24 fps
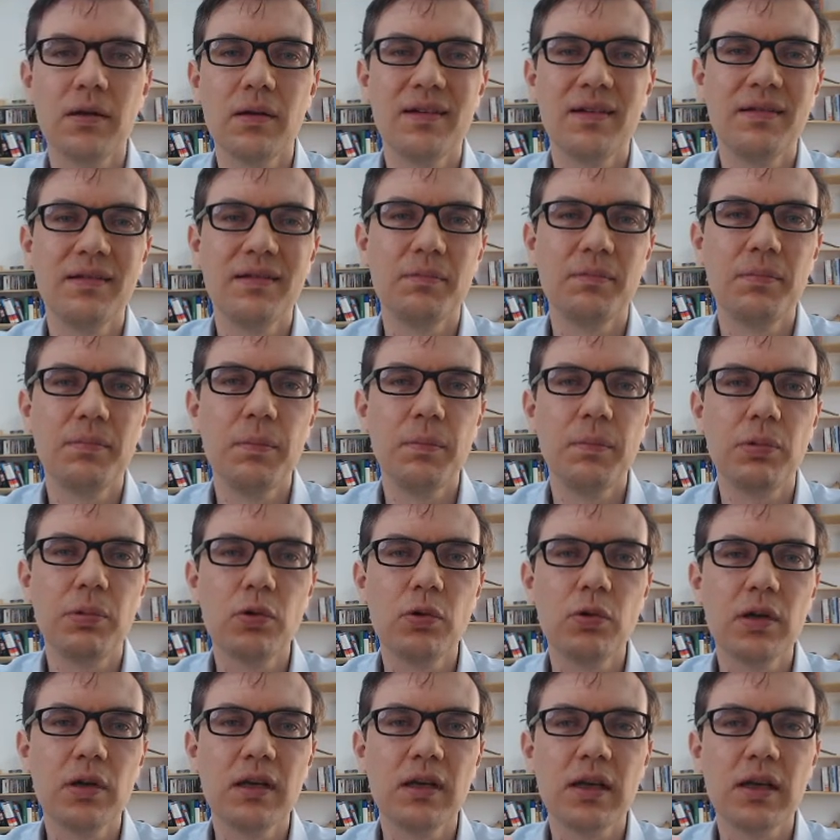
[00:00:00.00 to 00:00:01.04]
be
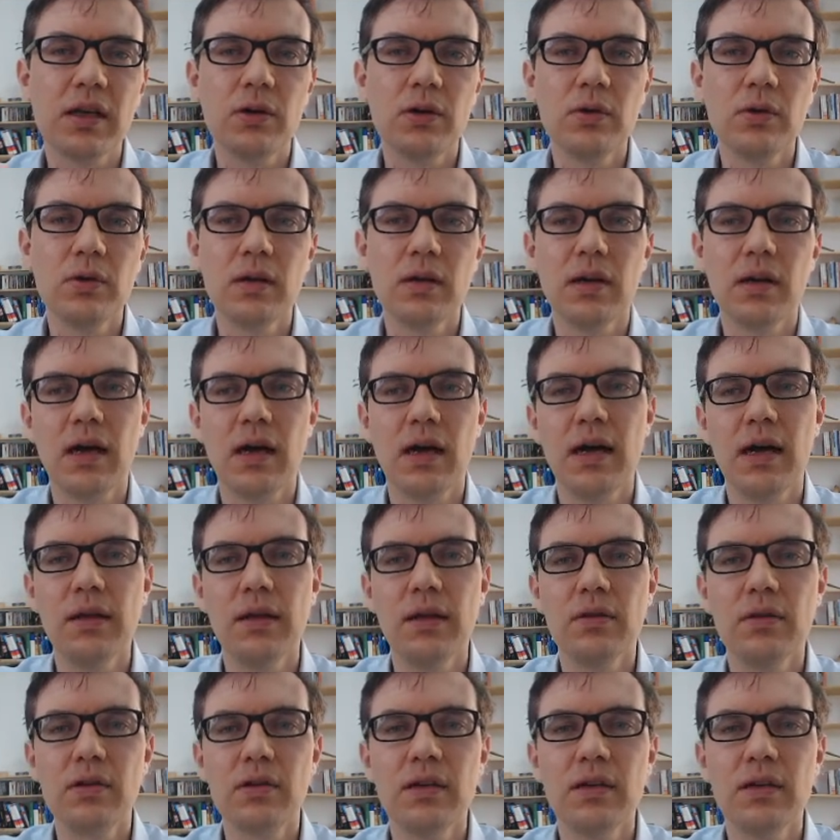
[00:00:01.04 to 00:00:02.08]
broken down
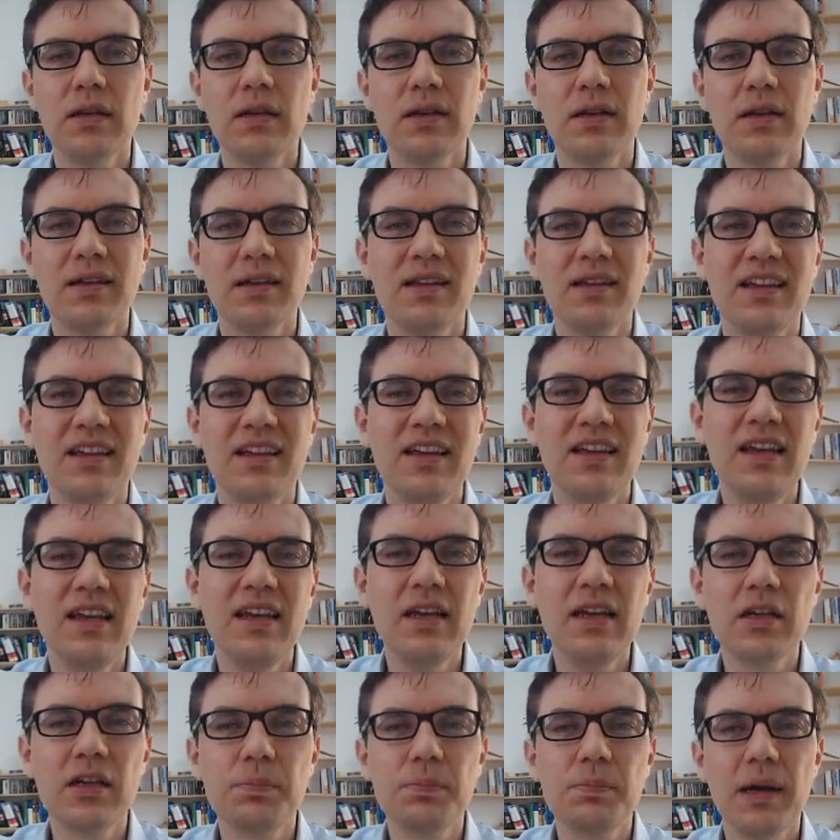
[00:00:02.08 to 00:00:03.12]
either in
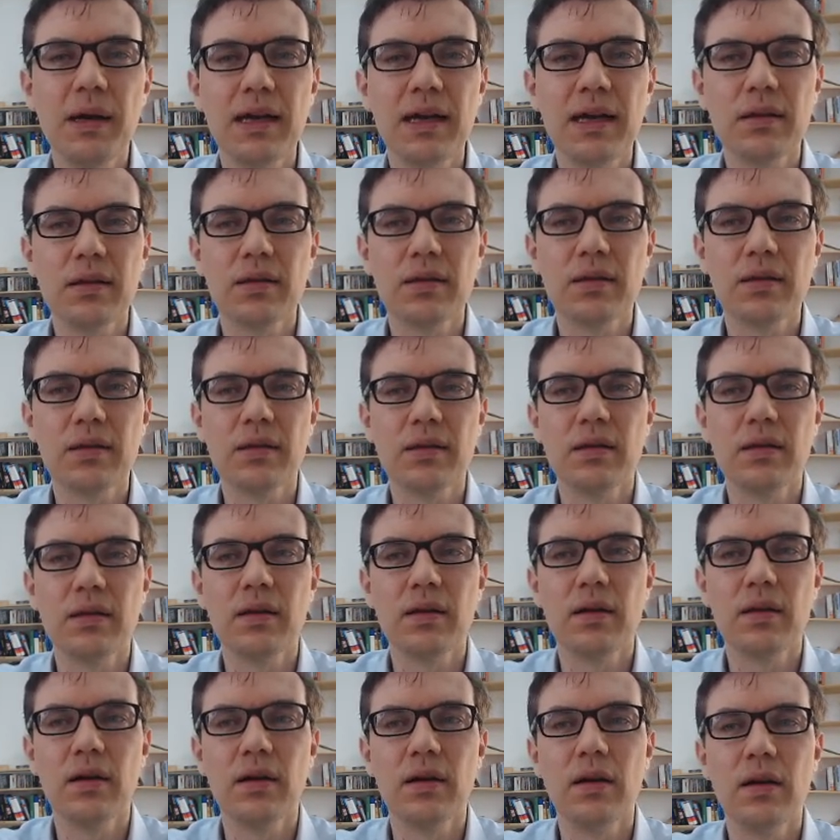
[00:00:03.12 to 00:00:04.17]
inner packs
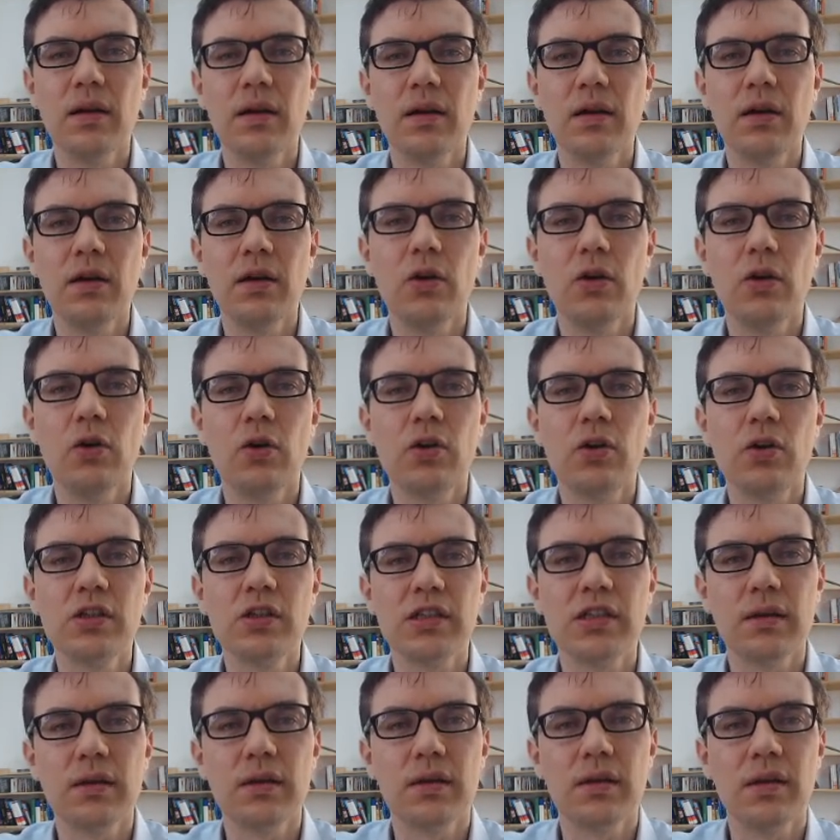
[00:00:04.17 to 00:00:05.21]
or
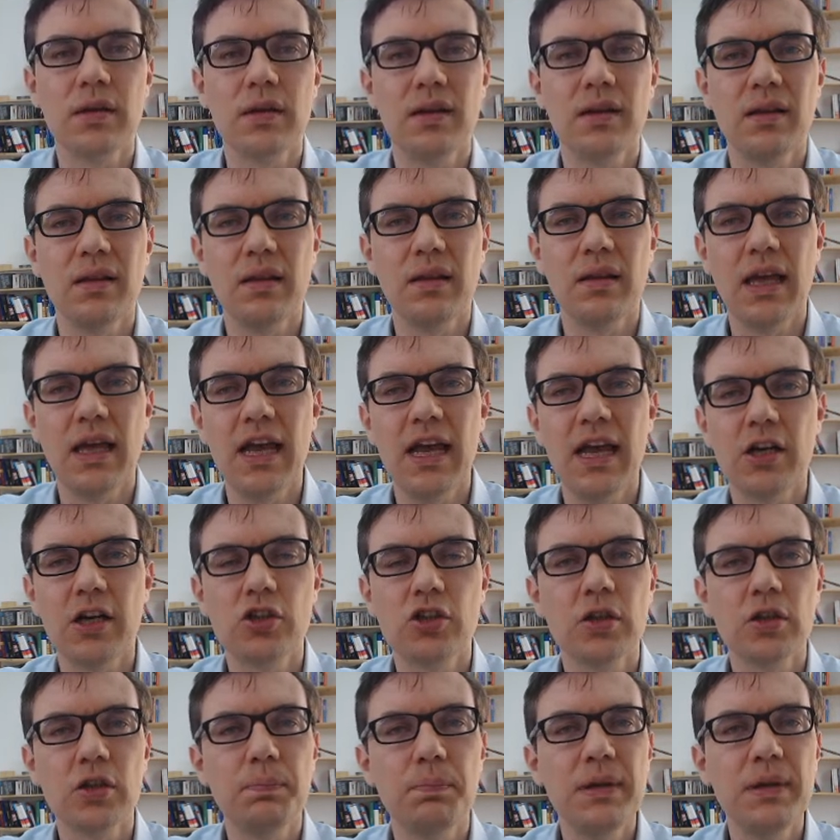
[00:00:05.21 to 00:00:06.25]
just the
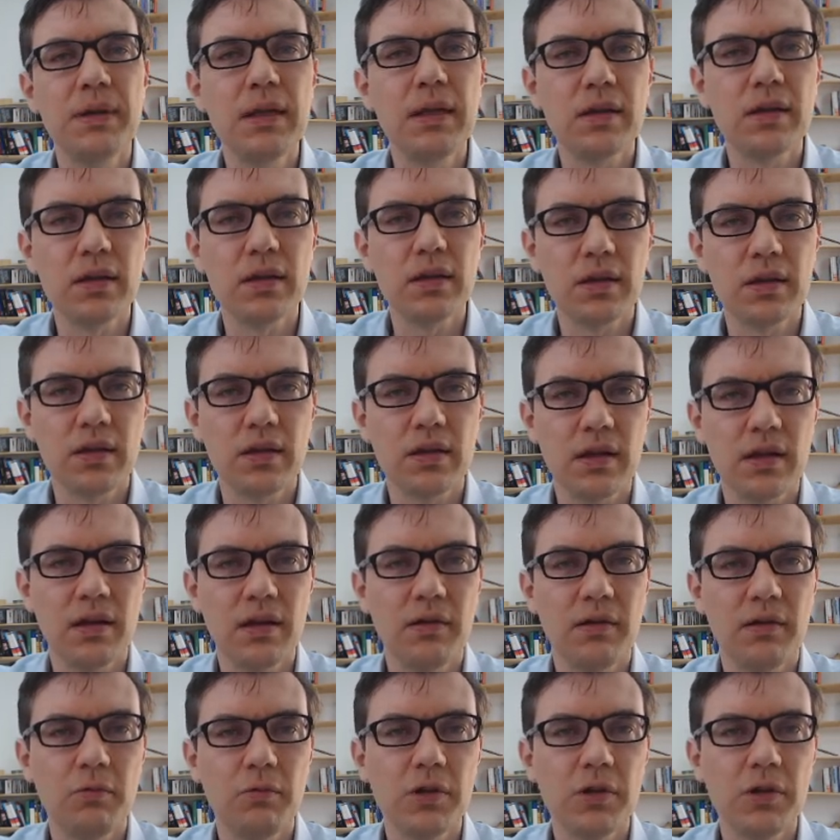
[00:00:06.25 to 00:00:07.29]
actual pieces,
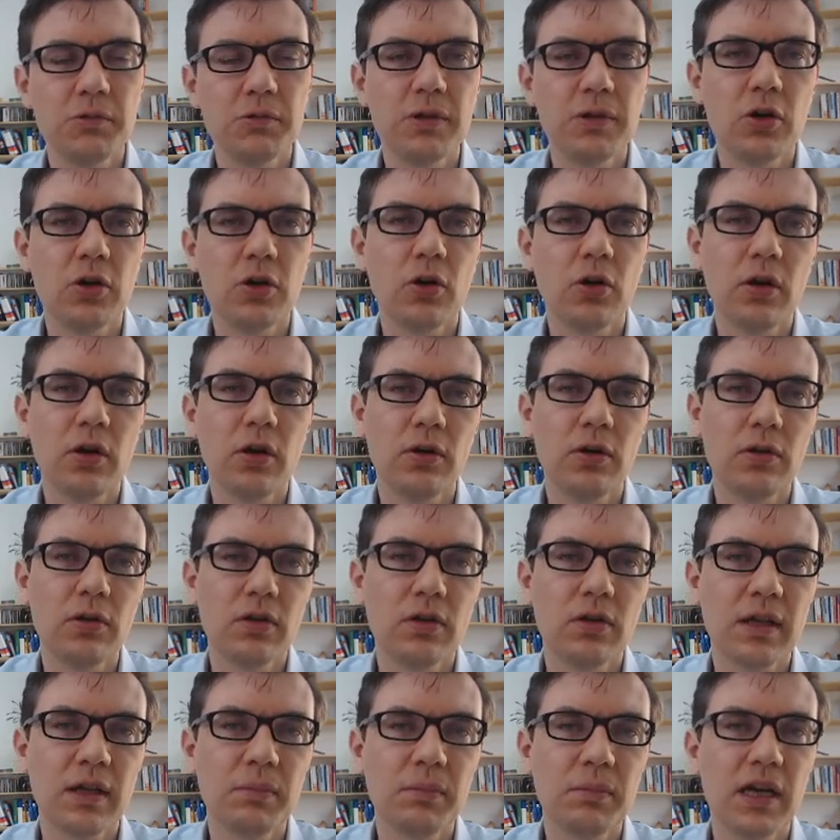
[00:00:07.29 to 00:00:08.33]
which we call also
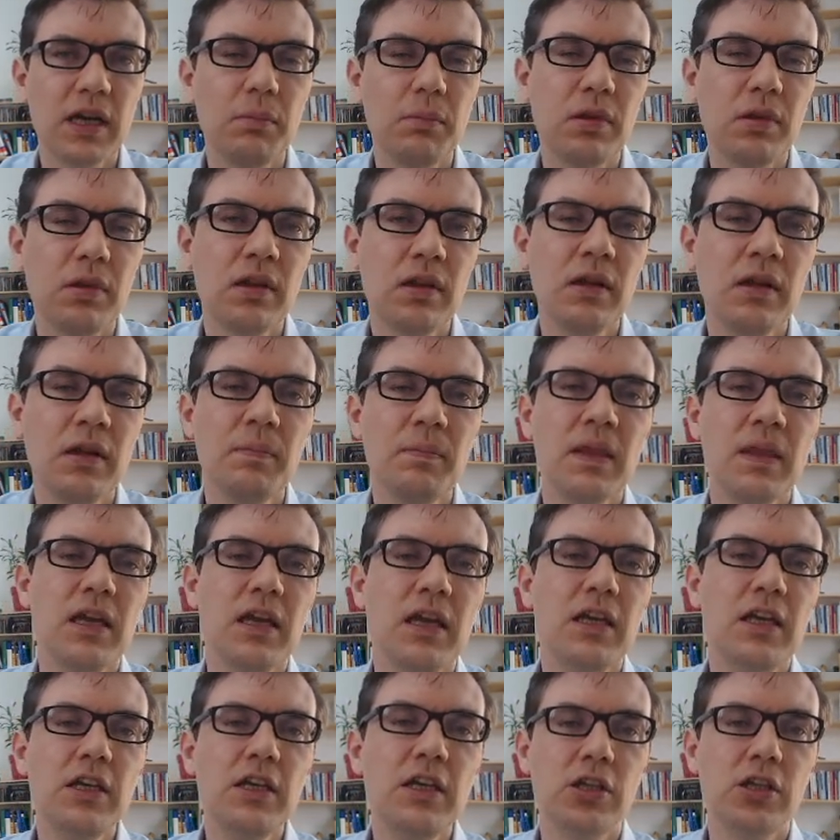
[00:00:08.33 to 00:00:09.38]
sometimes
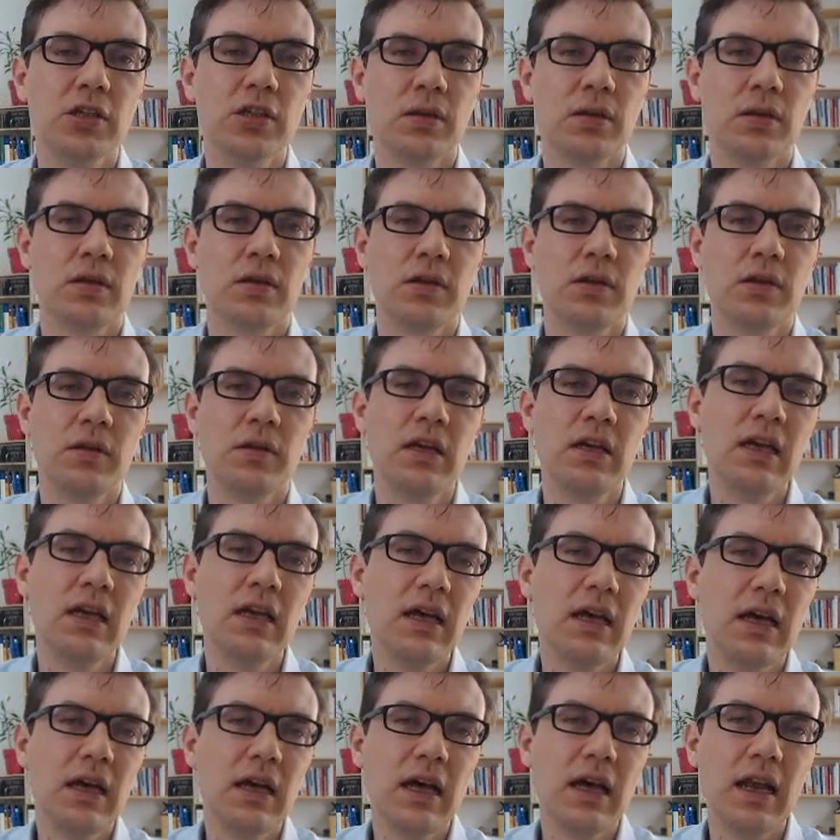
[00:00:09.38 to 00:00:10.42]
eaches.
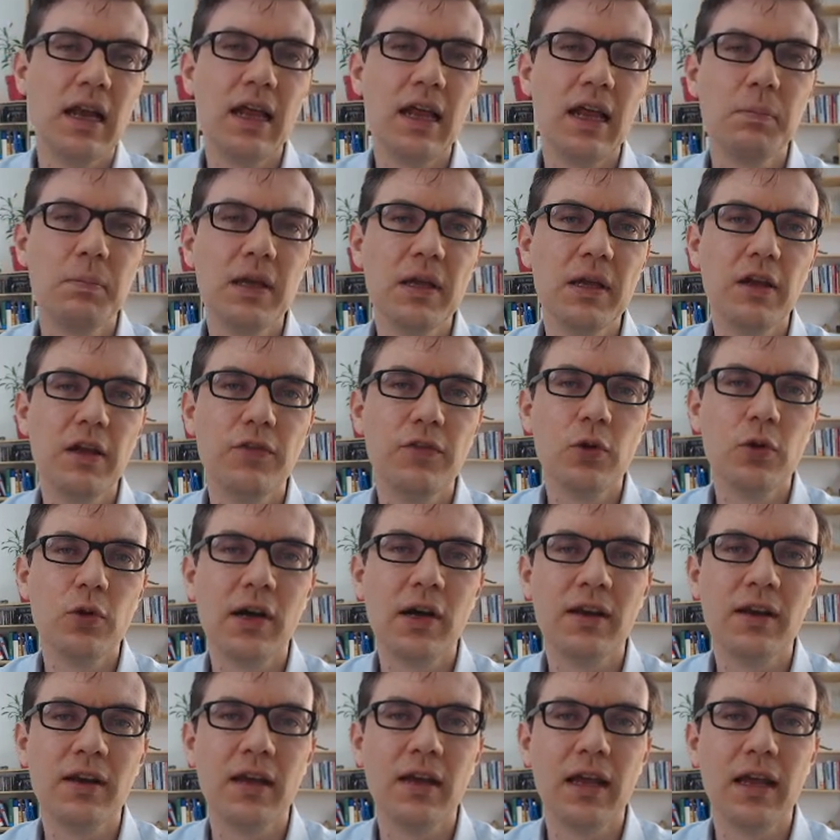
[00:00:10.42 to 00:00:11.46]
Let me give you
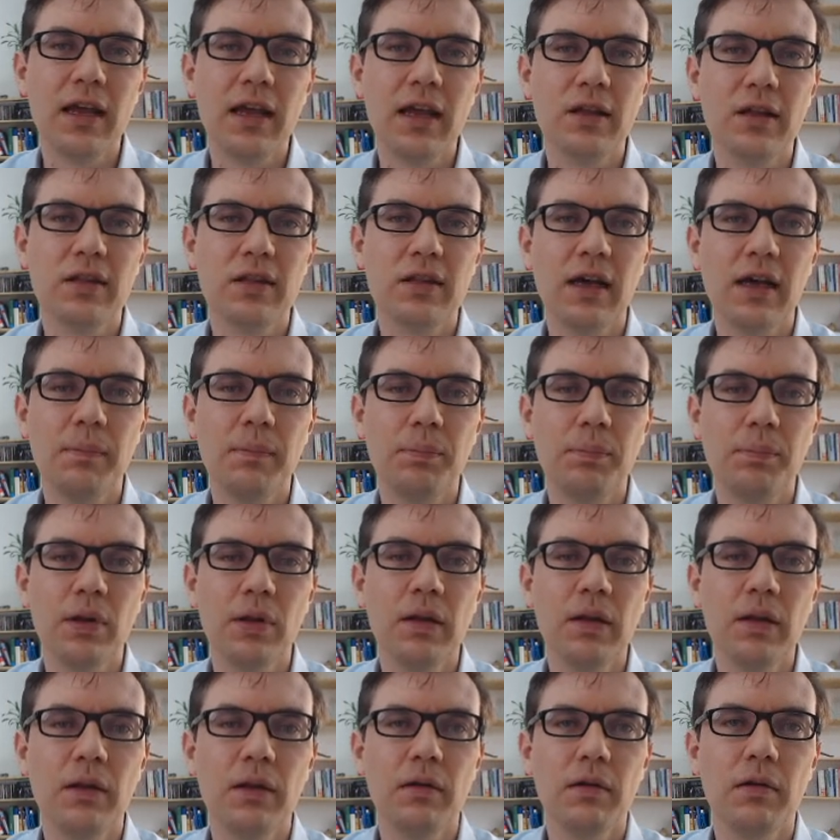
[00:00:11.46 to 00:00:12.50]
an
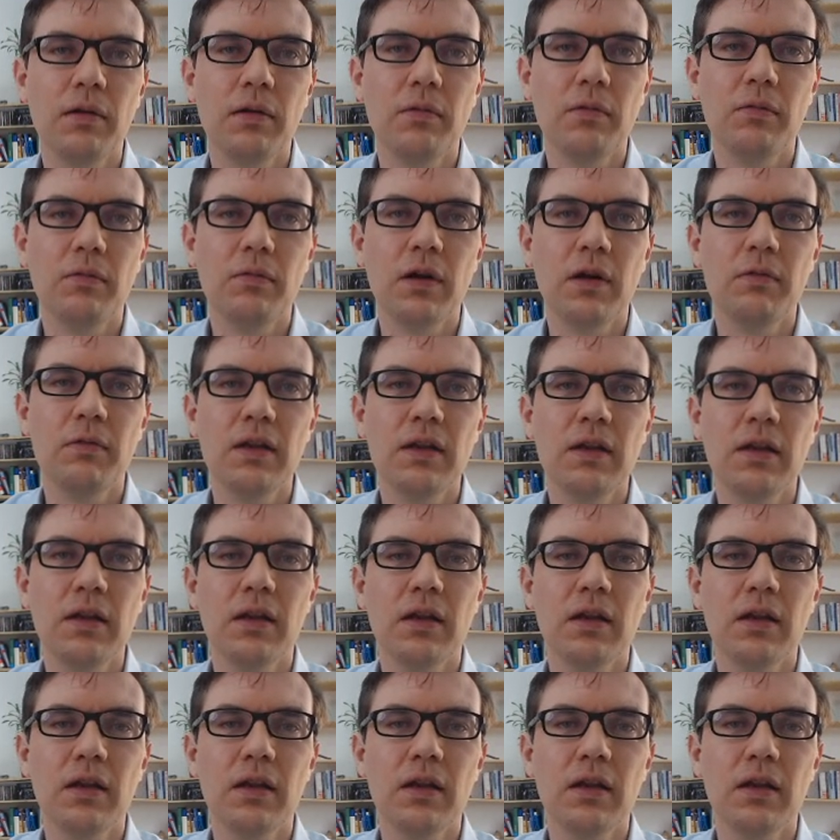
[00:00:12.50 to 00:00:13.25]
example when we